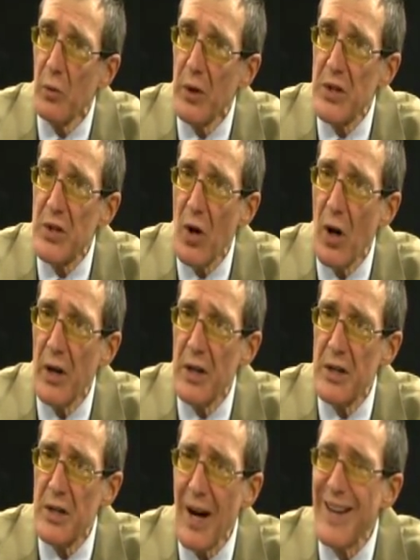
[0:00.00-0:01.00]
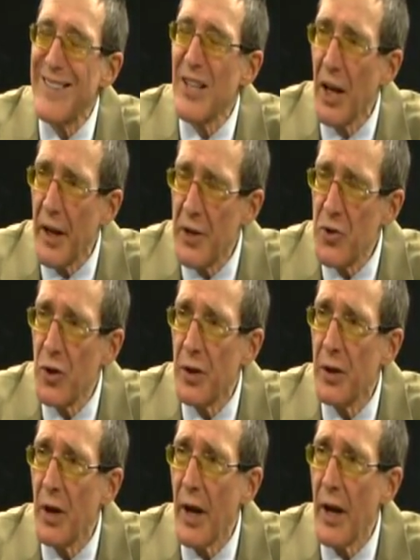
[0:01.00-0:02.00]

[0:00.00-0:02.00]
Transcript: we saw his isolation